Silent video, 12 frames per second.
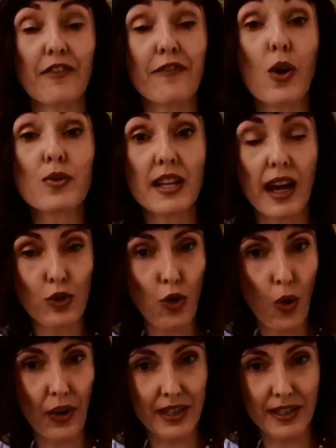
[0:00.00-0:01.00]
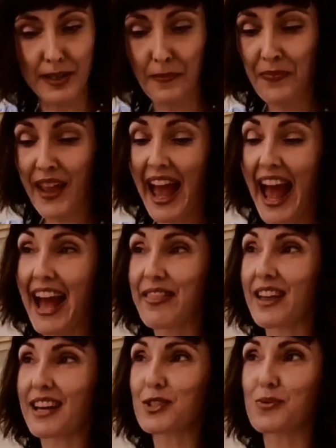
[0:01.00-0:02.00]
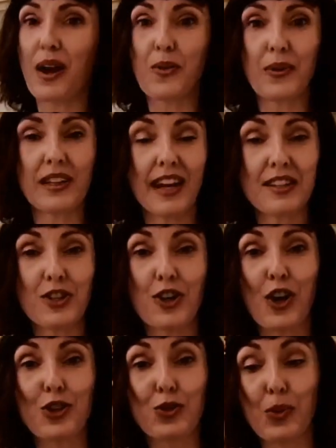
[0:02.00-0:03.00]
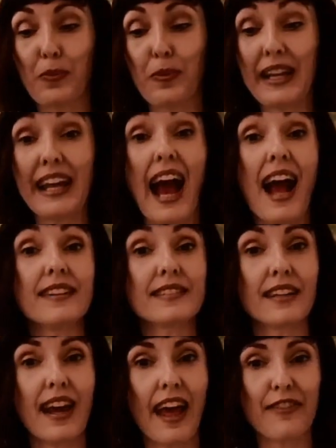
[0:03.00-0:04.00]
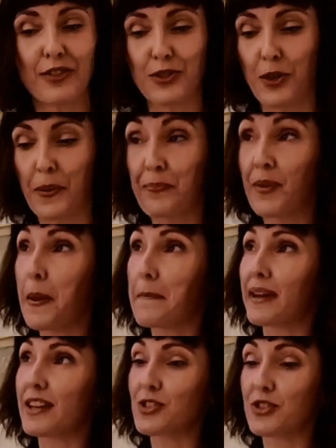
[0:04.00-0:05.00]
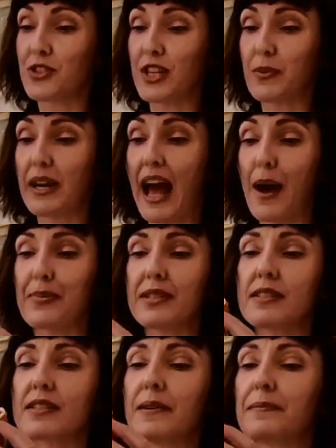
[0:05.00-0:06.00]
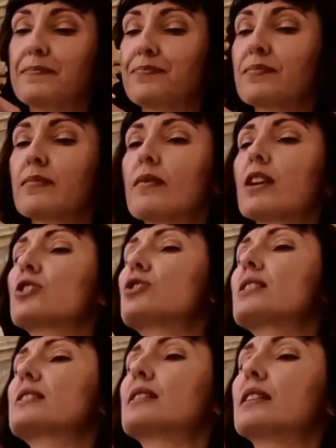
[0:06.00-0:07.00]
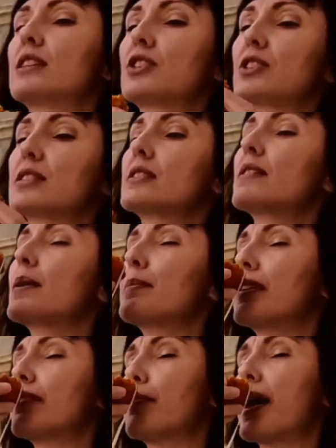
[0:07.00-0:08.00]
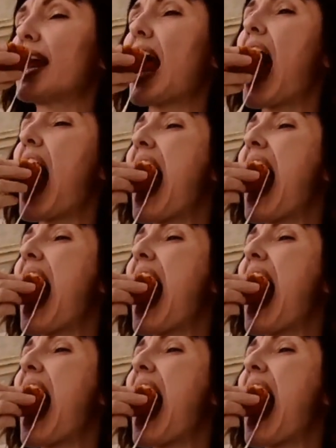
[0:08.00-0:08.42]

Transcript: phones had cords. And that is why we like to call supplì al telefono, because you see what happens? Just delicious. Let me give you a bite.